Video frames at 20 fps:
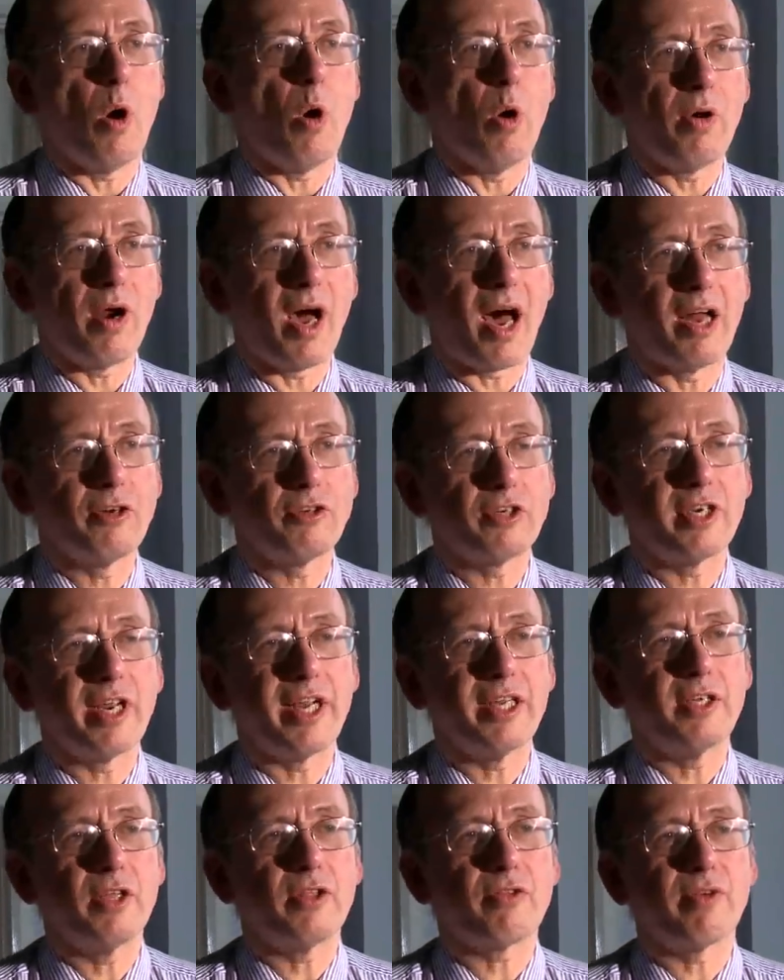or
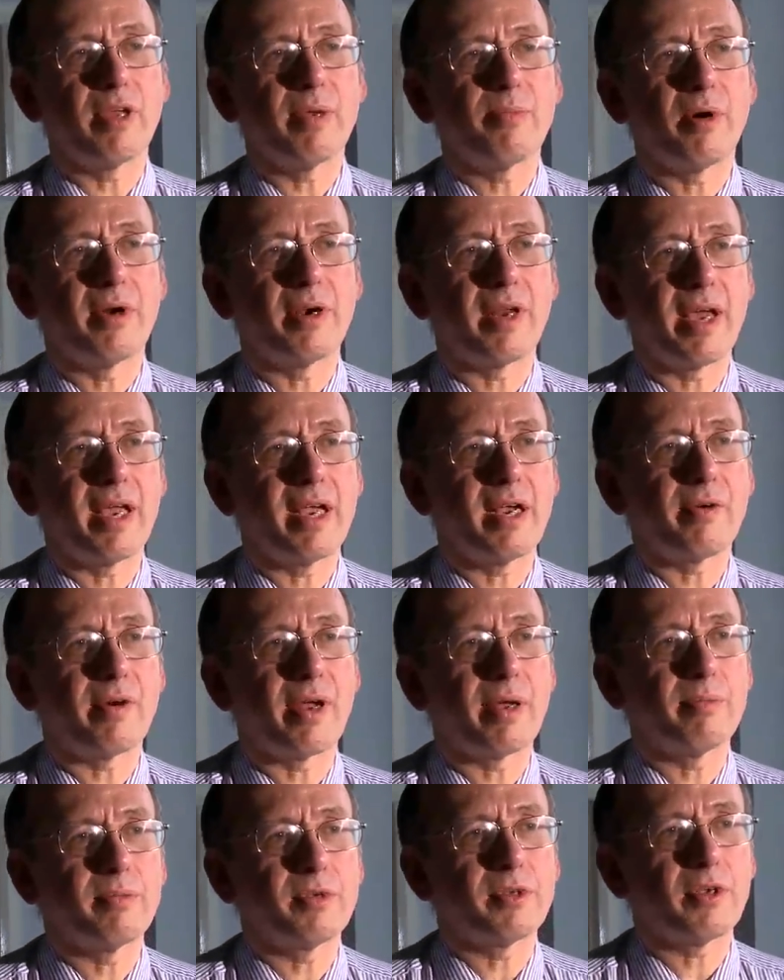183.8
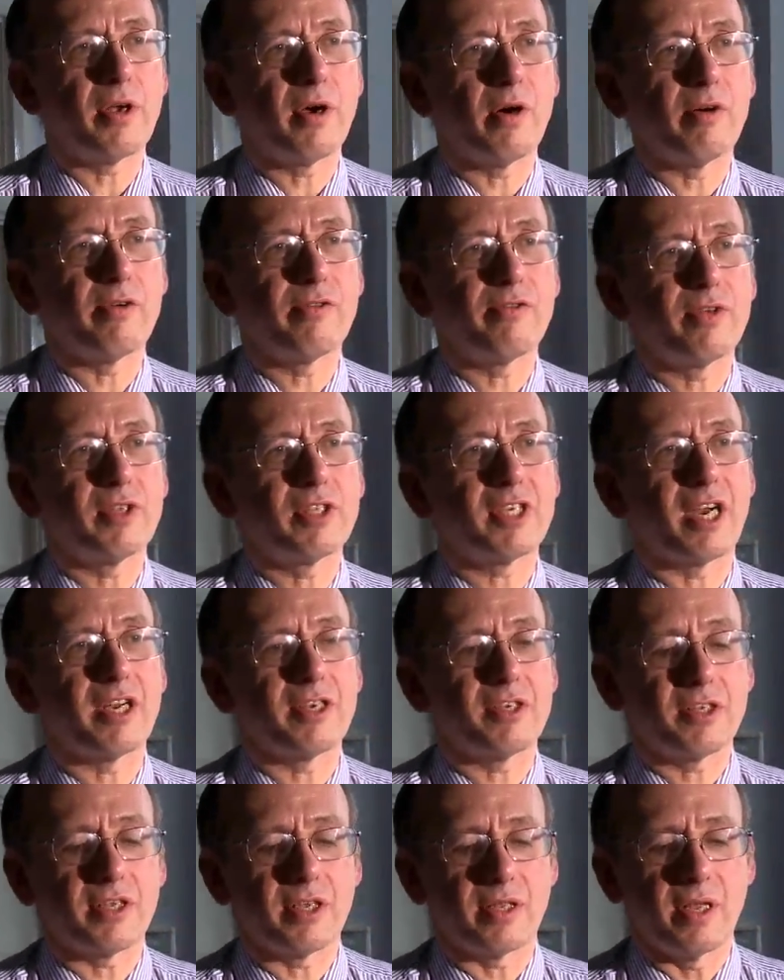grams of
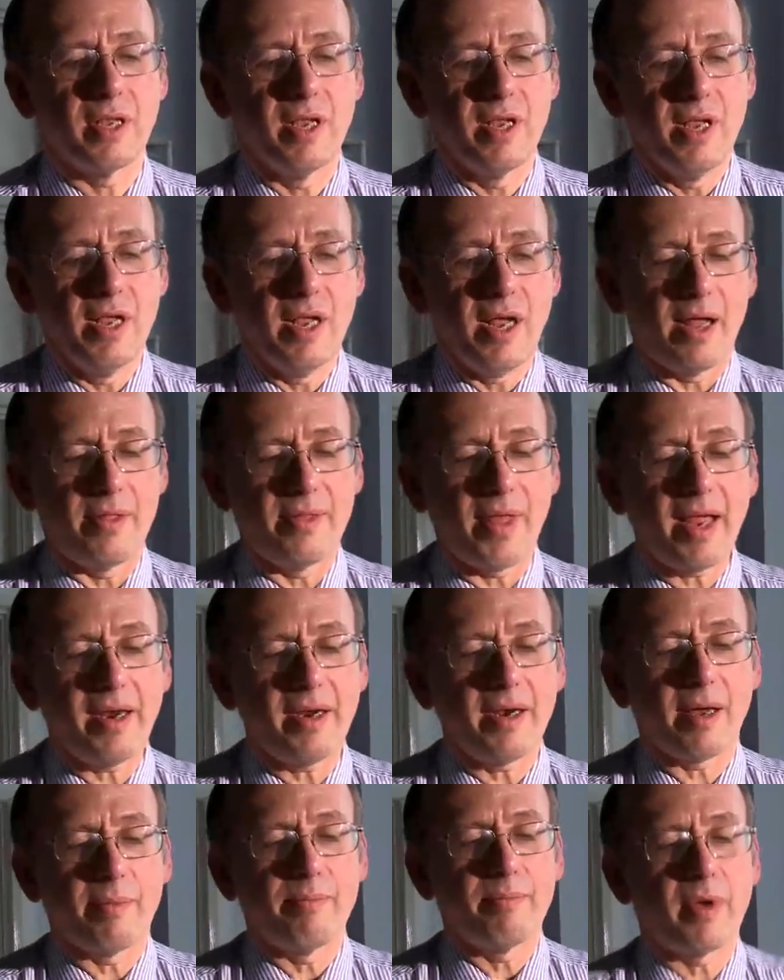tungsten. And that
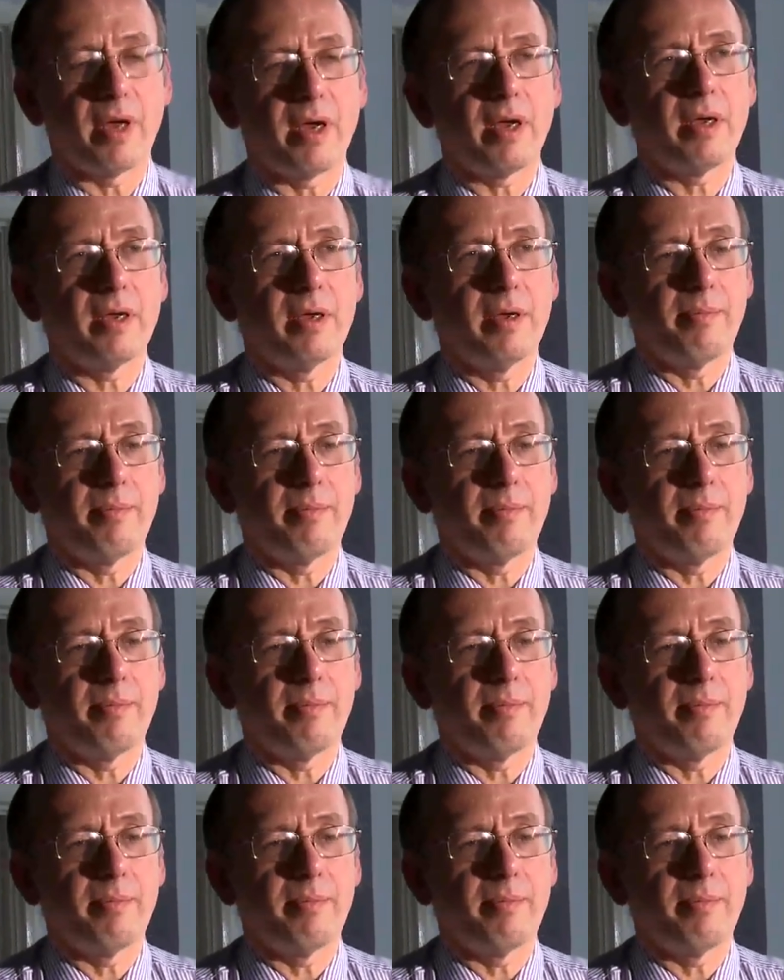number,